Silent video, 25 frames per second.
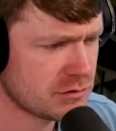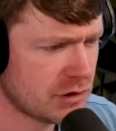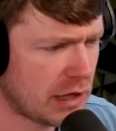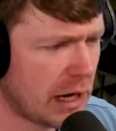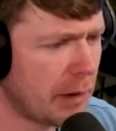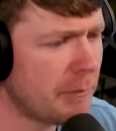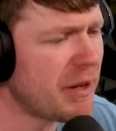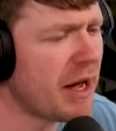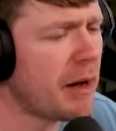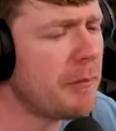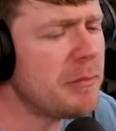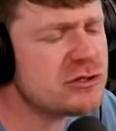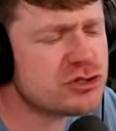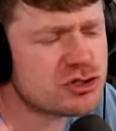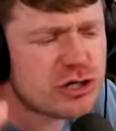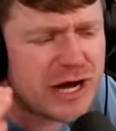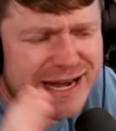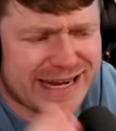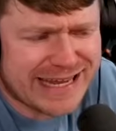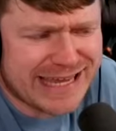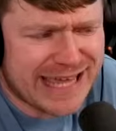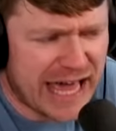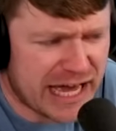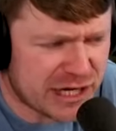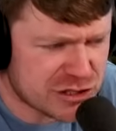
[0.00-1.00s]
I'm gonna
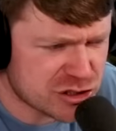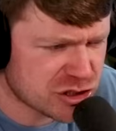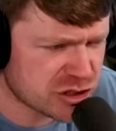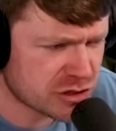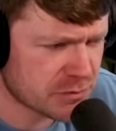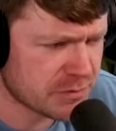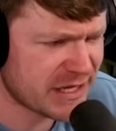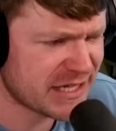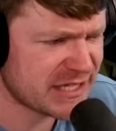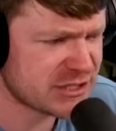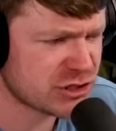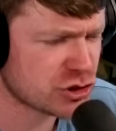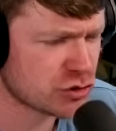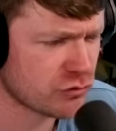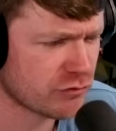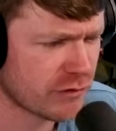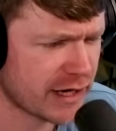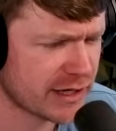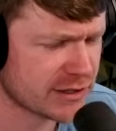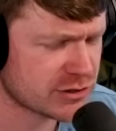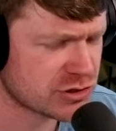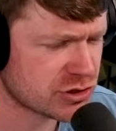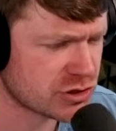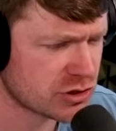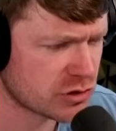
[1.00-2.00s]
try to catch some Easter
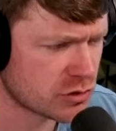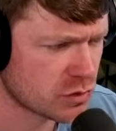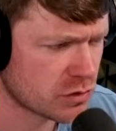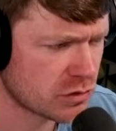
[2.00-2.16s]
eggs too.